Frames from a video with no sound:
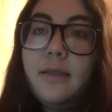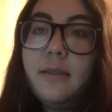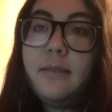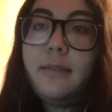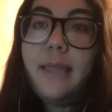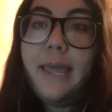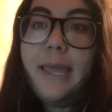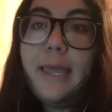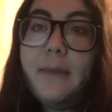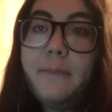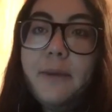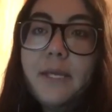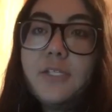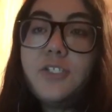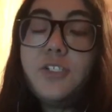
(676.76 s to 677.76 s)
they
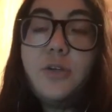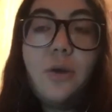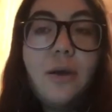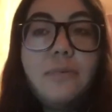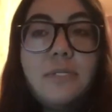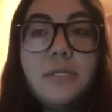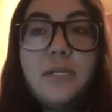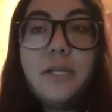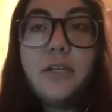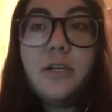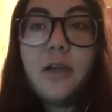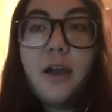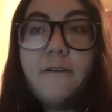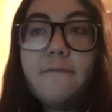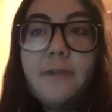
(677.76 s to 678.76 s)
must show absolute
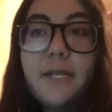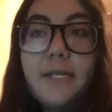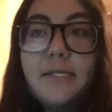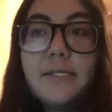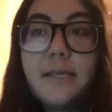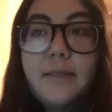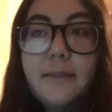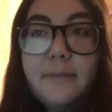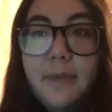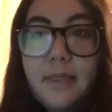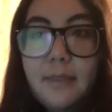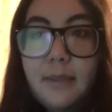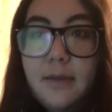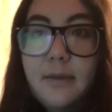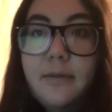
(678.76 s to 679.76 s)
confidence in the
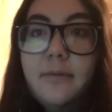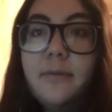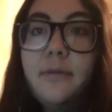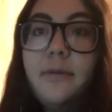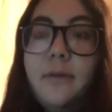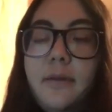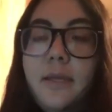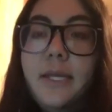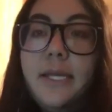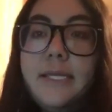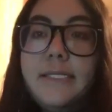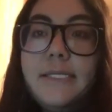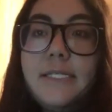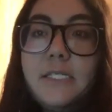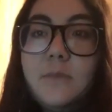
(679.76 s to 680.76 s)
method,
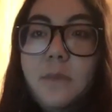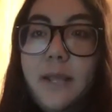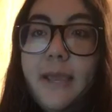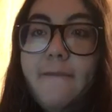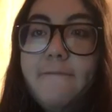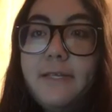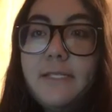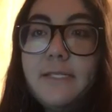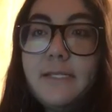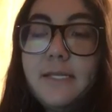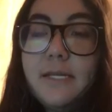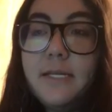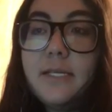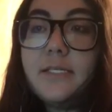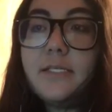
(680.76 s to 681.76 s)
display
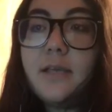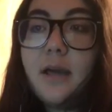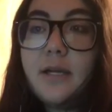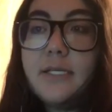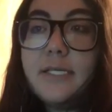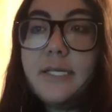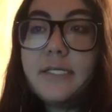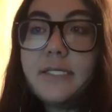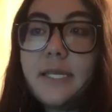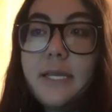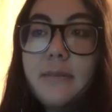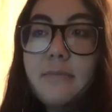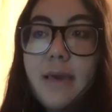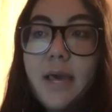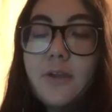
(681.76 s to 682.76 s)
fastidious conduct
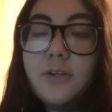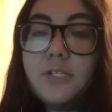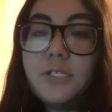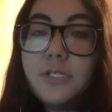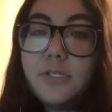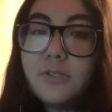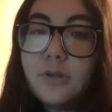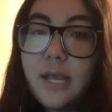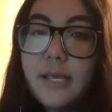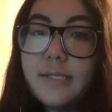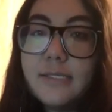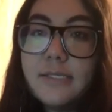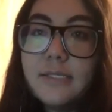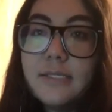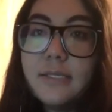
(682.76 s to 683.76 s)
in manners and dress,
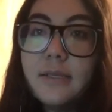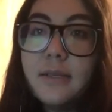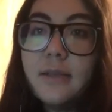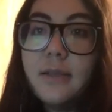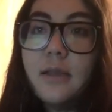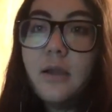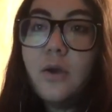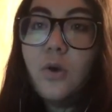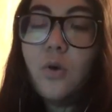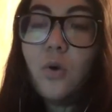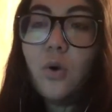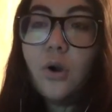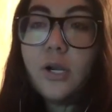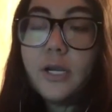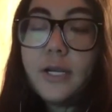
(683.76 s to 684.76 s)

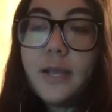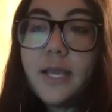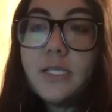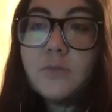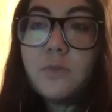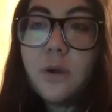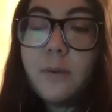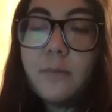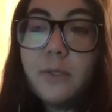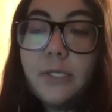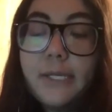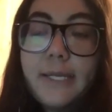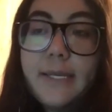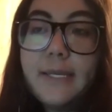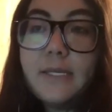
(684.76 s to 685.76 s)
organize
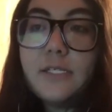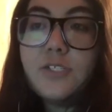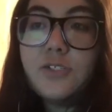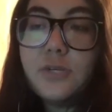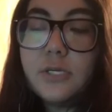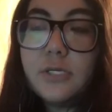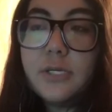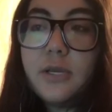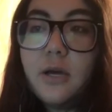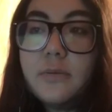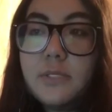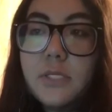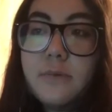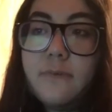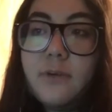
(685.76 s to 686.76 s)
properly and strictly
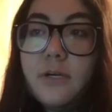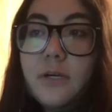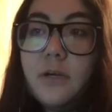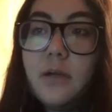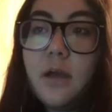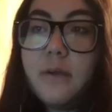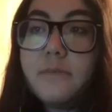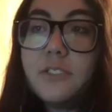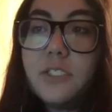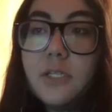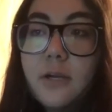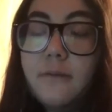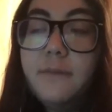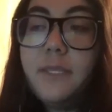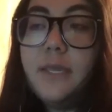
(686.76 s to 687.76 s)

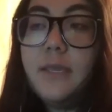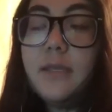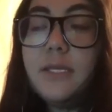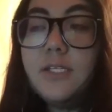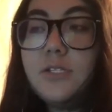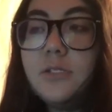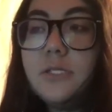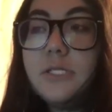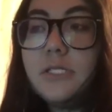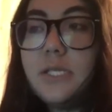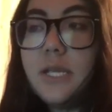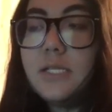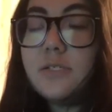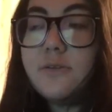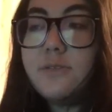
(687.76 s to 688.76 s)
observe the initial
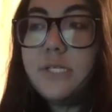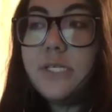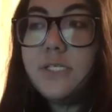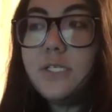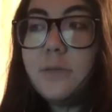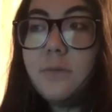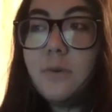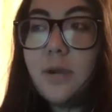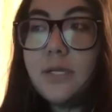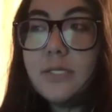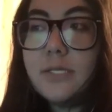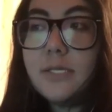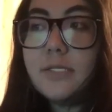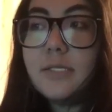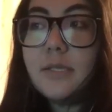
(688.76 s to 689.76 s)
stage of teaching
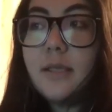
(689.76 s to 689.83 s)
process.